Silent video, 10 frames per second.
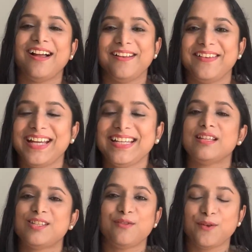Alright,
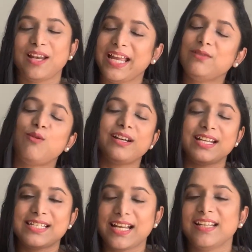so if you like what I
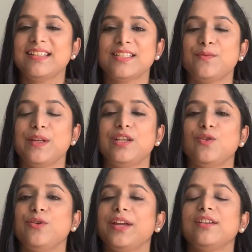said in this video,
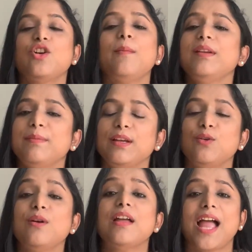you can comment
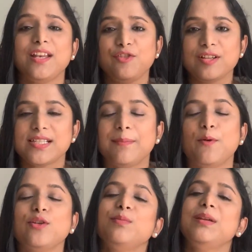below, and you can
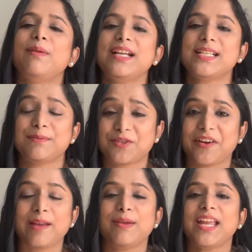support me by
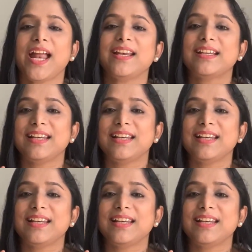subscribing and